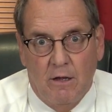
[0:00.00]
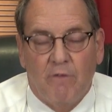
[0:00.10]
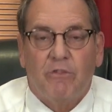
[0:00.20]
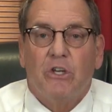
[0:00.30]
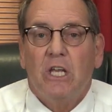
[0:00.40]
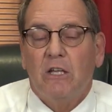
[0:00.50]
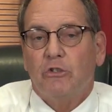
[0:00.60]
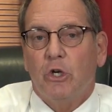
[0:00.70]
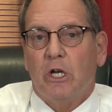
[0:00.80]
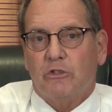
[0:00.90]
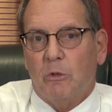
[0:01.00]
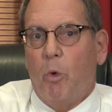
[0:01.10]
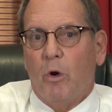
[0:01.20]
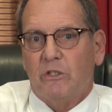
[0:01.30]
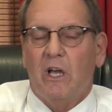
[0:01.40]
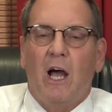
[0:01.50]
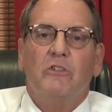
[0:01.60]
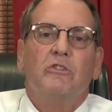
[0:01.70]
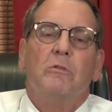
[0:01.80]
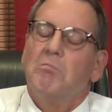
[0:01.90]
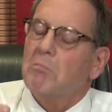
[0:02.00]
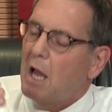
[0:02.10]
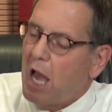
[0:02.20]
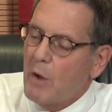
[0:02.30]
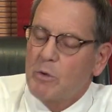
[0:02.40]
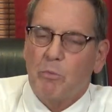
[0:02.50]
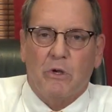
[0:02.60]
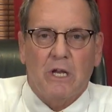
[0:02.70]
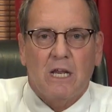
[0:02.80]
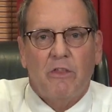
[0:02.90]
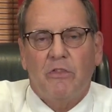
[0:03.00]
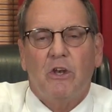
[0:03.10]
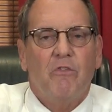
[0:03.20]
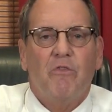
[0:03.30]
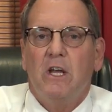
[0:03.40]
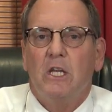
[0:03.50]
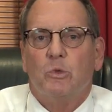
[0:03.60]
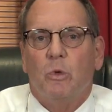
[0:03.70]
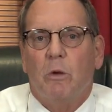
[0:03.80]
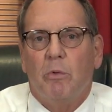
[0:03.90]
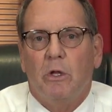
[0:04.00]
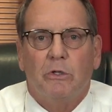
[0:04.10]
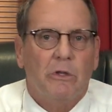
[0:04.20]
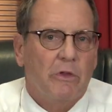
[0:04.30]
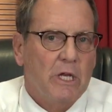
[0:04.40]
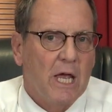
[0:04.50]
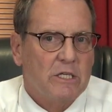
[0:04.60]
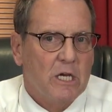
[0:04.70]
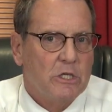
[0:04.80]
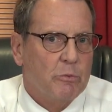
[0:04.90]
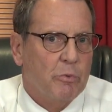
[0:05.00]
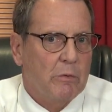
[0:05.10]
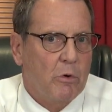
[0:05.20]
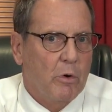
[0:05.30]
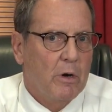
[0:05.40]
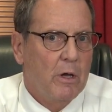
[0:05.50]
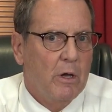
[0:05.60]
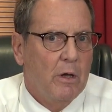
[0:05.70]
If the 10th Circuit supports us, I would predict that the defendants would appeal to the United States Supreme Court.